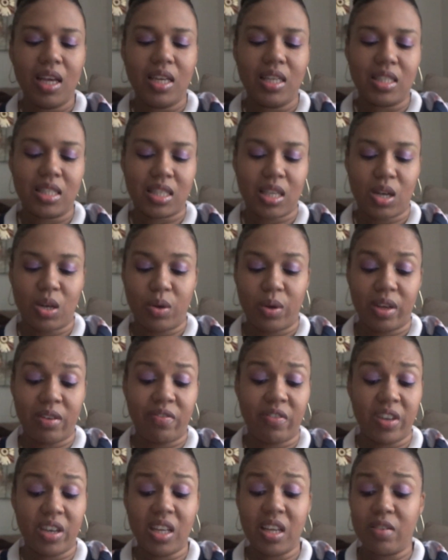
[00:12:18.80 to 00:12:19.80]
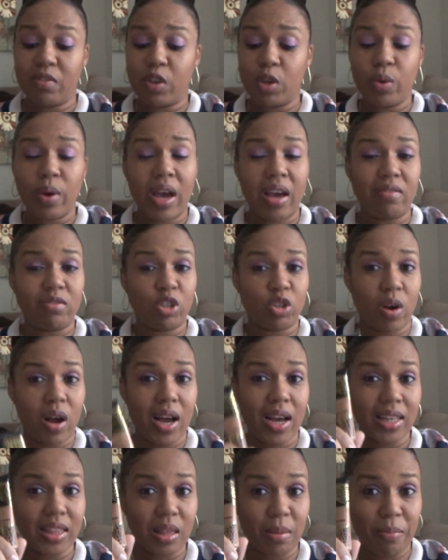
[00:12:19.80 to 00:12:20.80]
So if any of you have
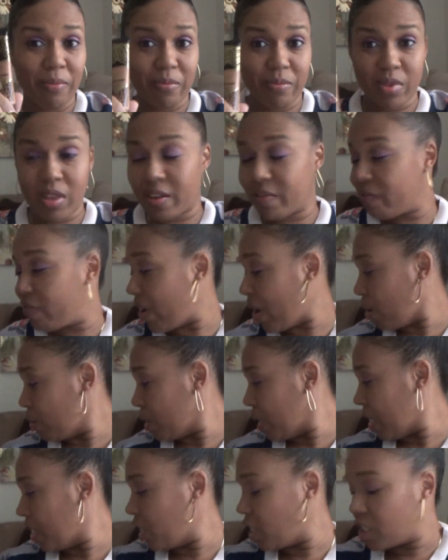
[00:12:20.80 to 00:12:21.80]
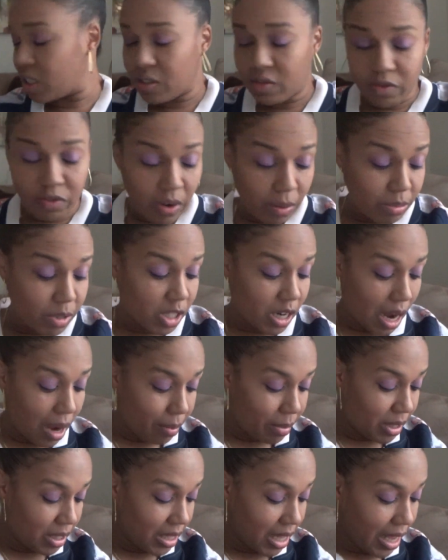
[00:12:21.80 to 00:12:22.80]
tried the, the foundation from Shop
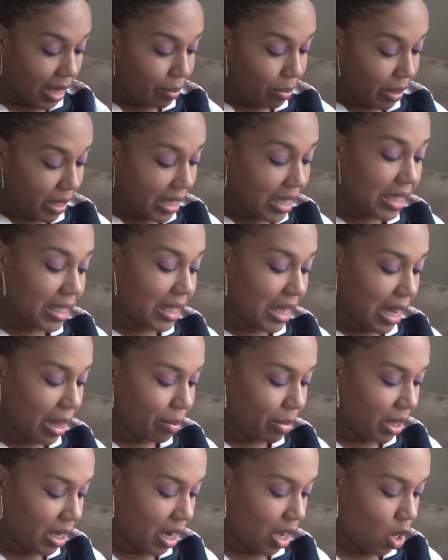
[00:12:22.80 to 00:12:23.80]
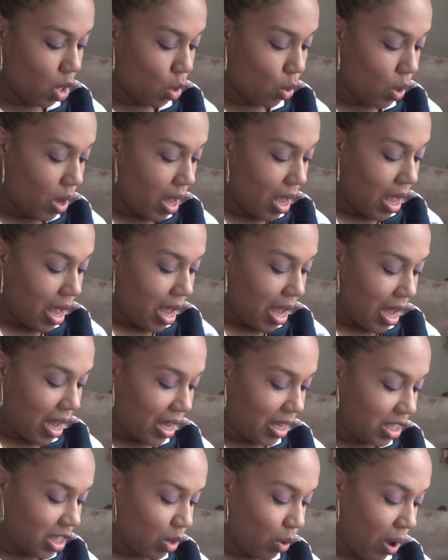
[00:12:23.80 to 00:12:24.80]
Miss A, please let me know
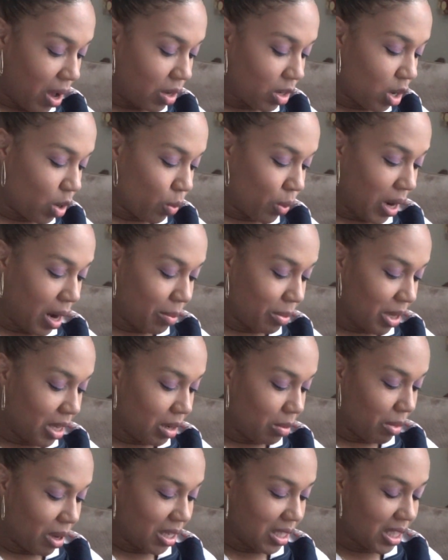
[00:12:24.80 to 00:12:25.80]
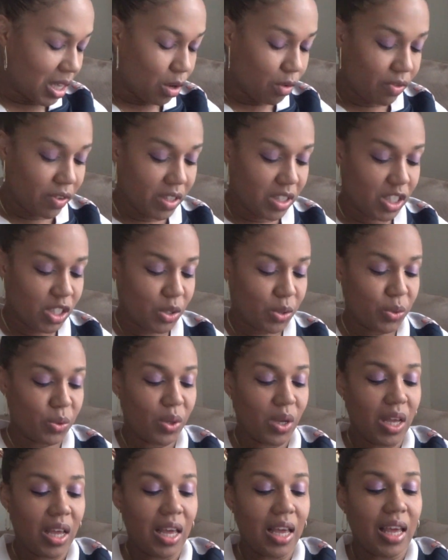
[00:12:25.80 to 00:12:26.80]
uh, so I'll know what I'm getting myself into.
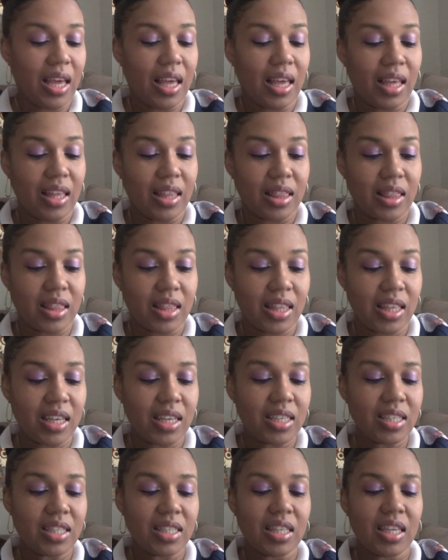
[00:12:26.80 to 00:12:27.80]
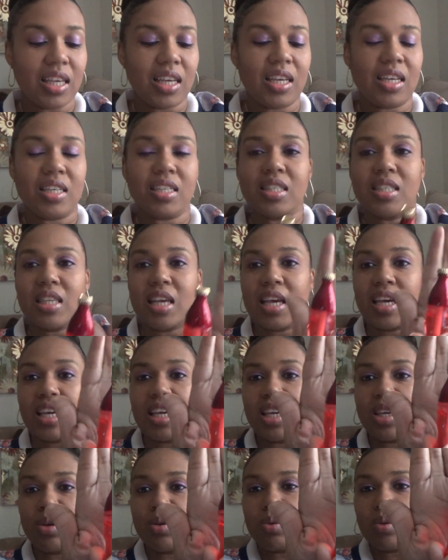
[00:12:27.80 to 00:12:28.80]
This is a
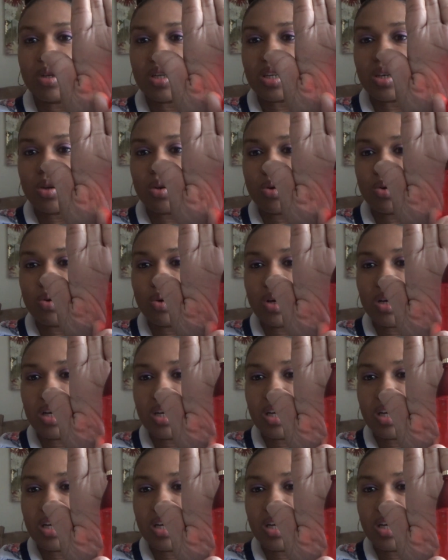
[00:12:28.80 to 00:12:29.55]
cute little